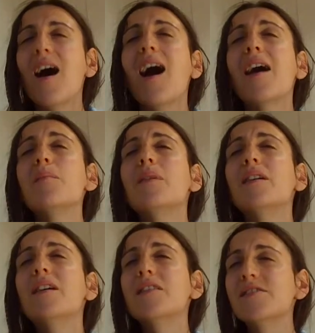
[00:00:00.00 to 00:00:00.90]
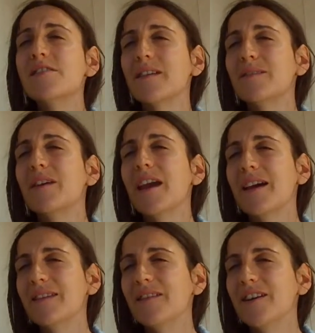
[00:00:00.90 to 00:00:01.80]
are merging
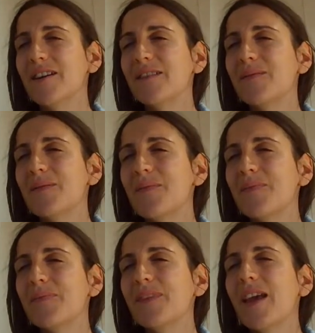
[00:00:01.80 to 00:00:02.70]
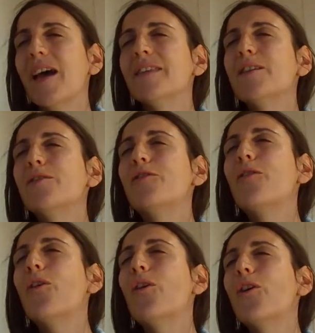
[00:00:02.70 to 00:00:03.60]
together.
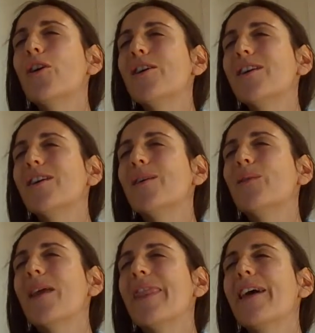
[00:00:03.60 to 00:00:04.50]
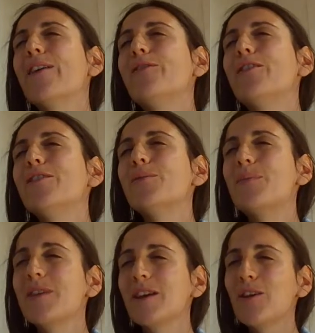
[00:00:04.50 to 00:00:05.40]
Therefore, whenever you
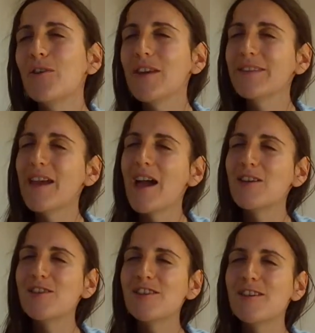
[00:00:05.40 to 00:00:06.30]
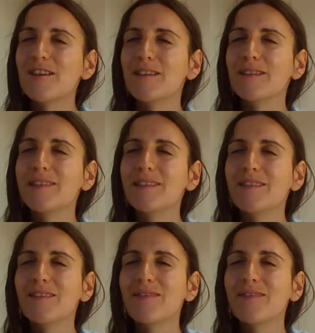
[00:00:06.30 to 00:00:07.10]
bring your intentions